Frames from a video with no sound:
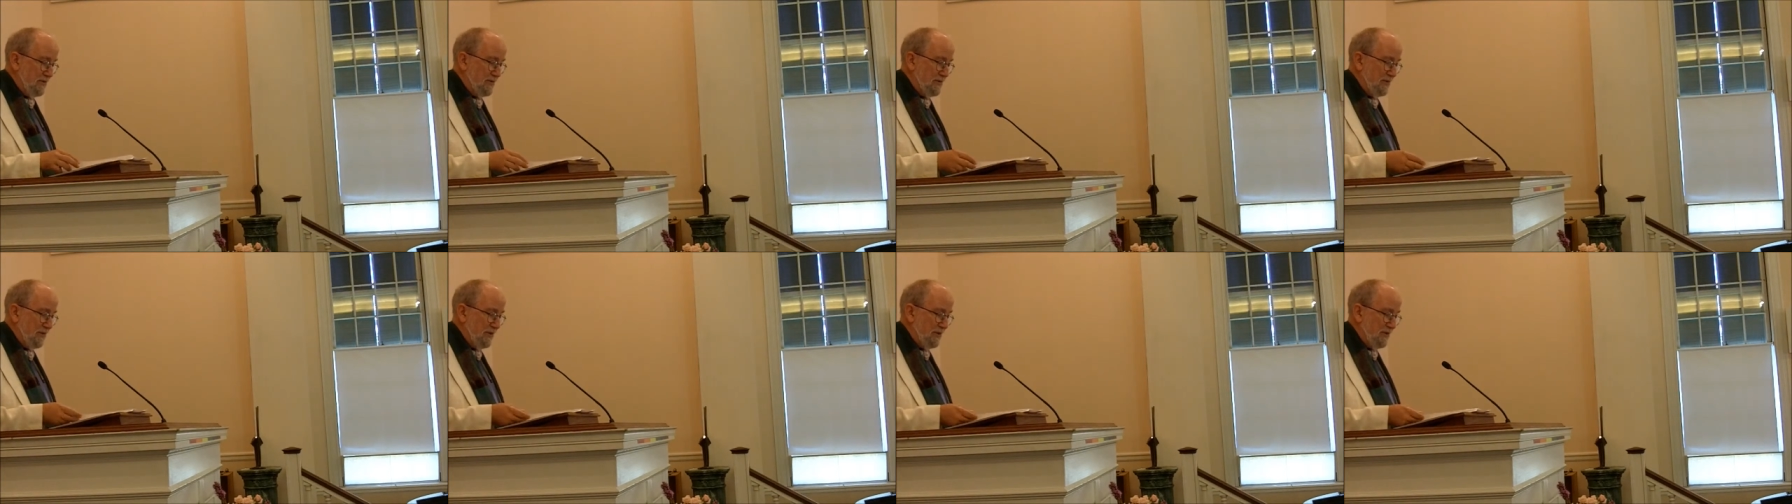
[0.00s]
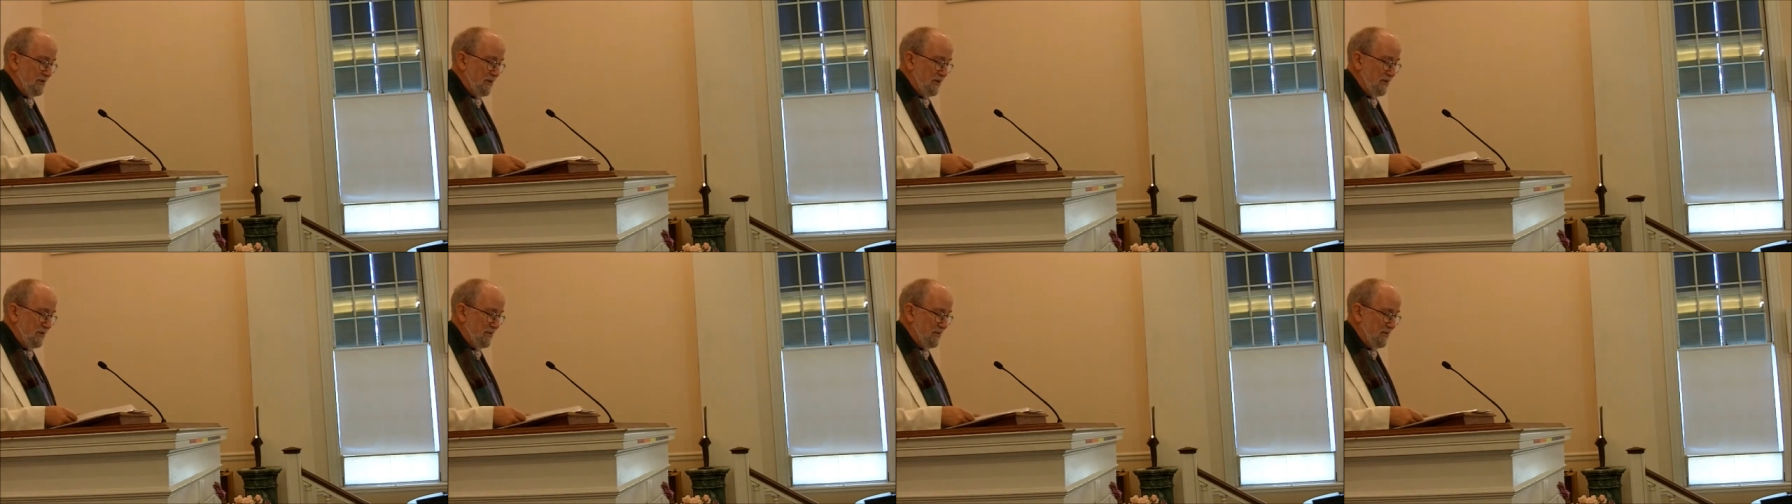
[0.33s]

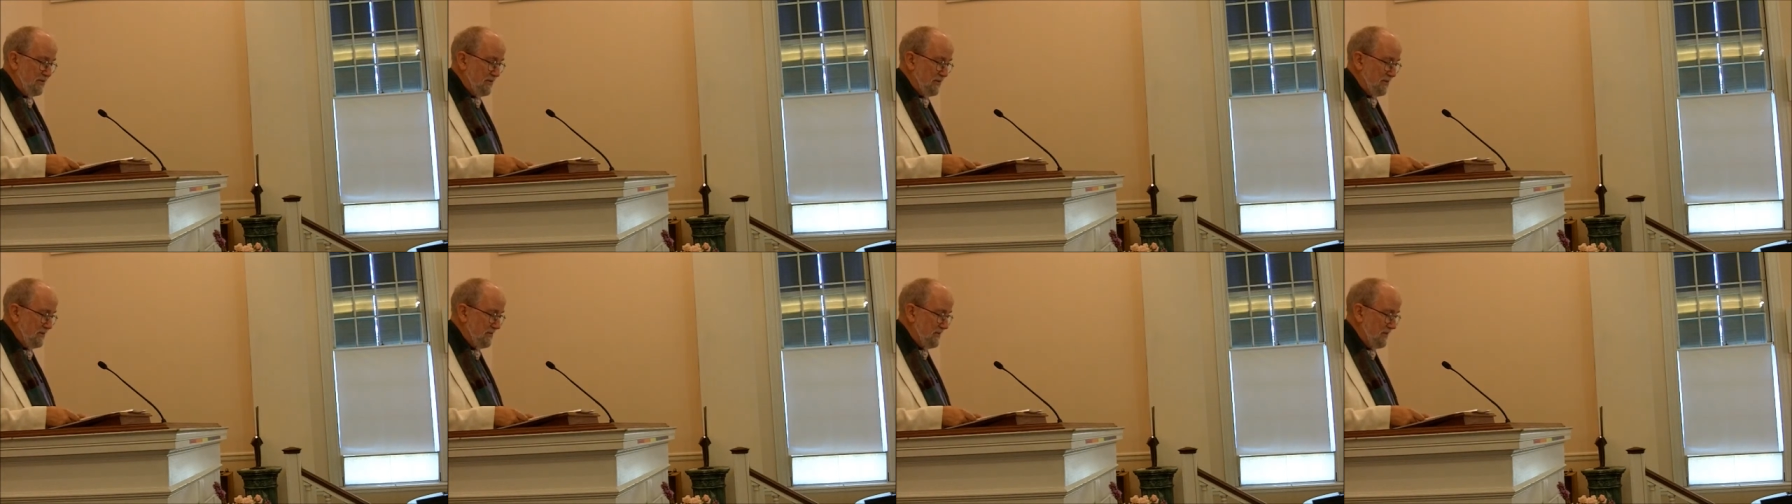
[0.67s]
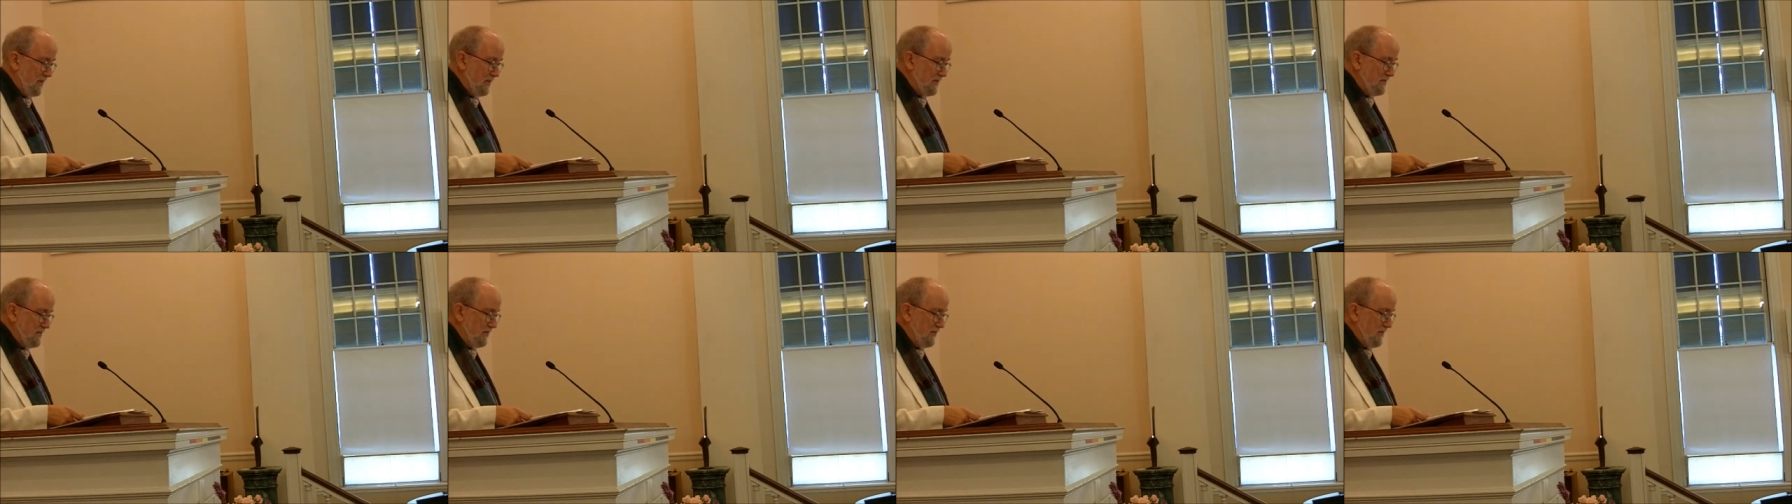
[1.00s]
facilitate the
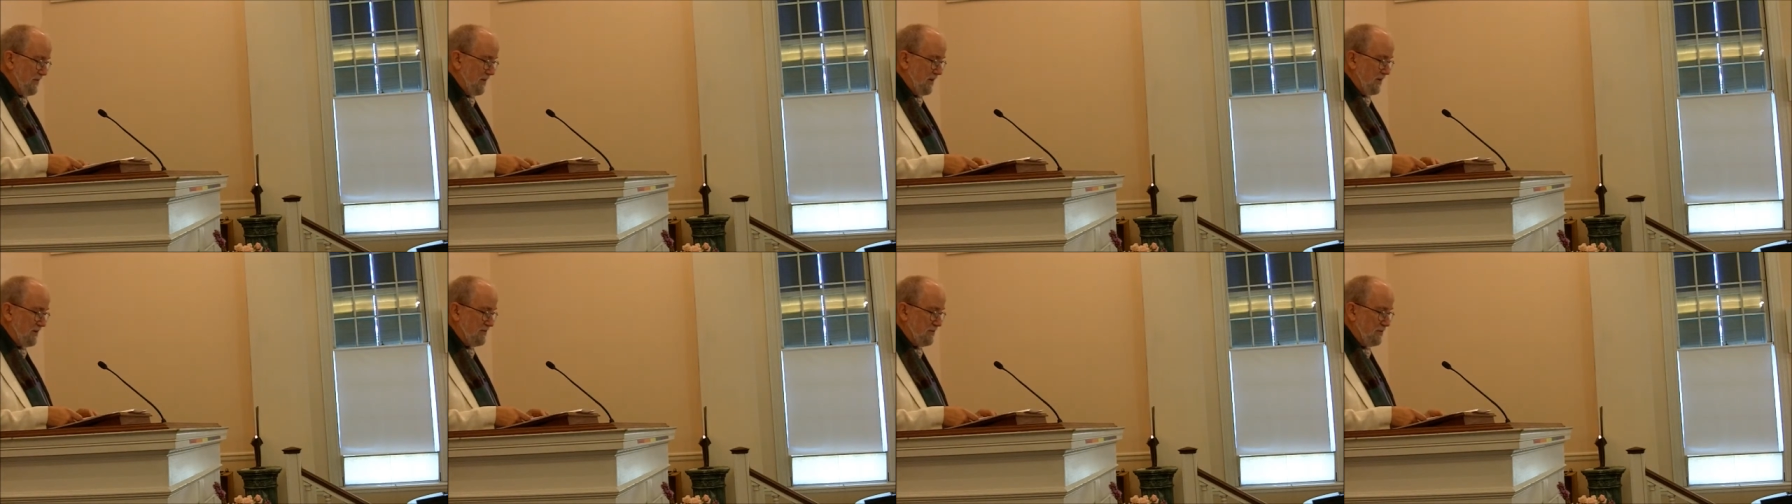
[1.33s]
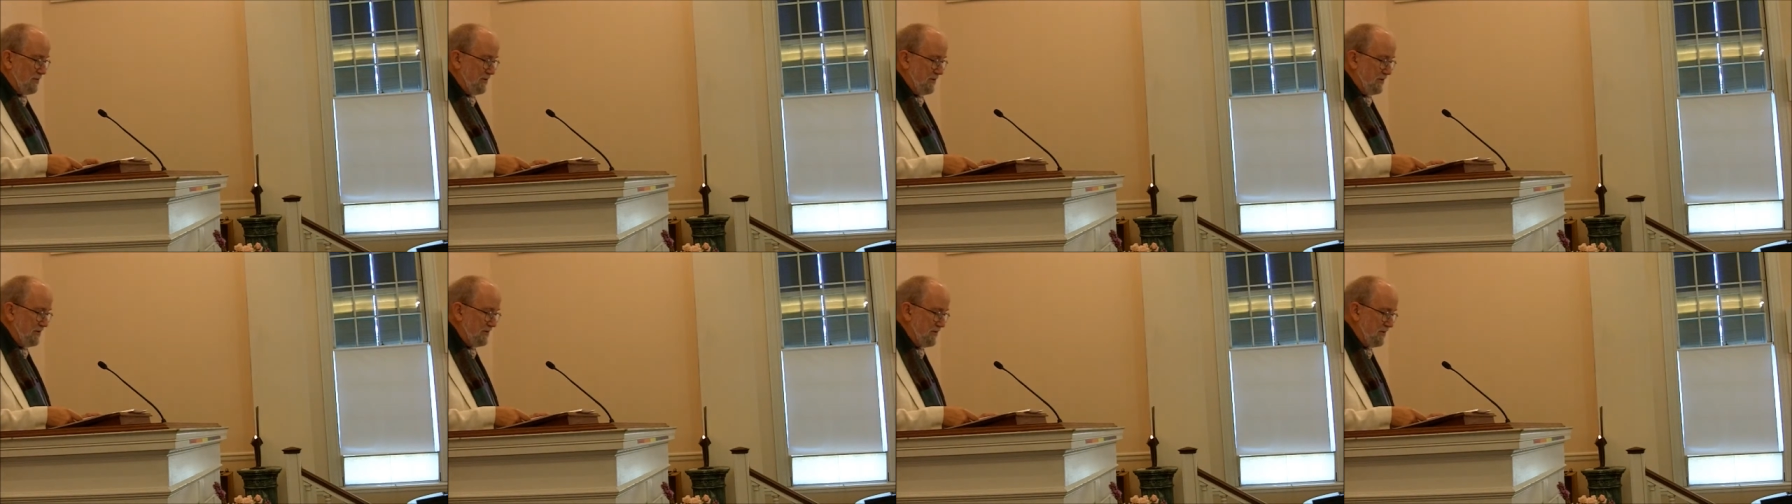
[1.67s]
success of the
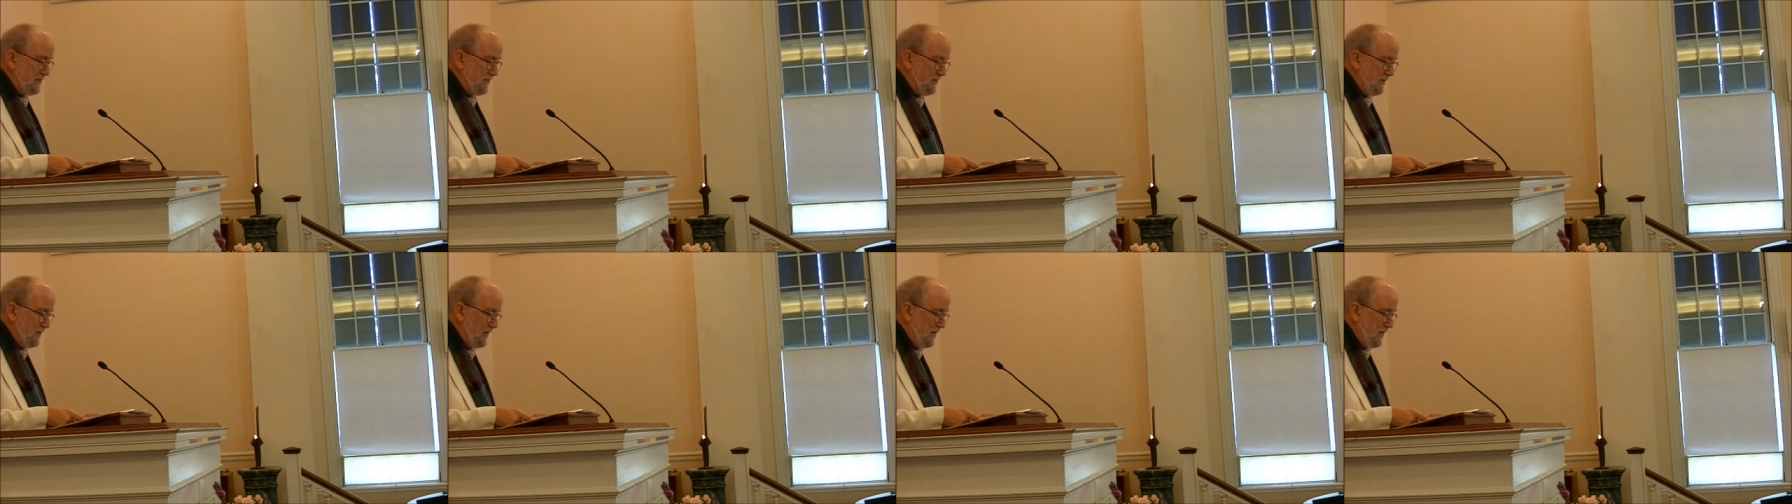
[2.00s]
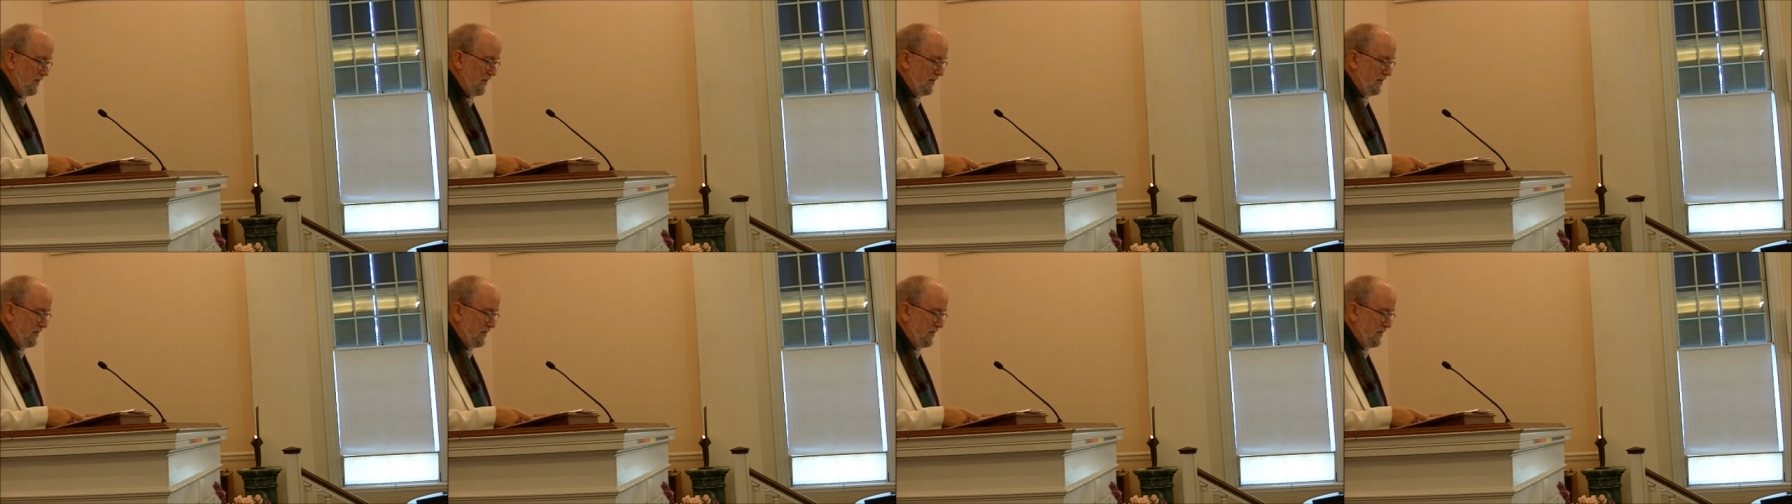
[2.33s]
expedition,